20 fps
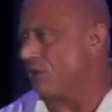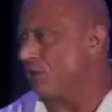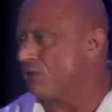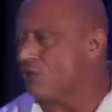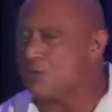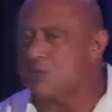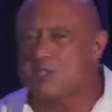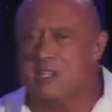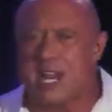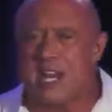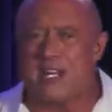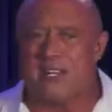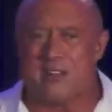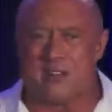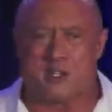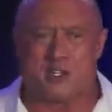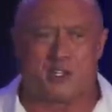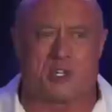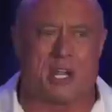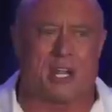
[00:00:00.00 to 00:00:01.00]
You're just dating
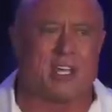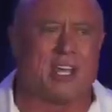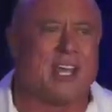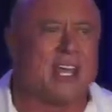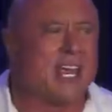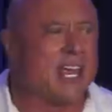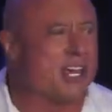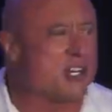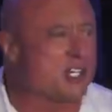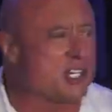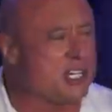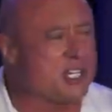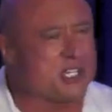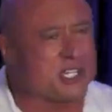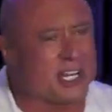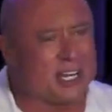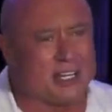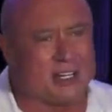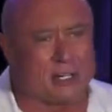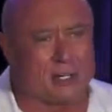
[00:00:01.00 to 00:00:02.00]
this chick, and she's
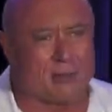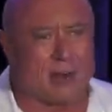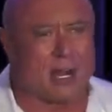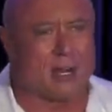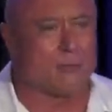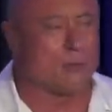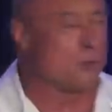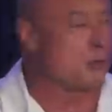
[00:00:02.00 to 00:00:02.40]
setting the ground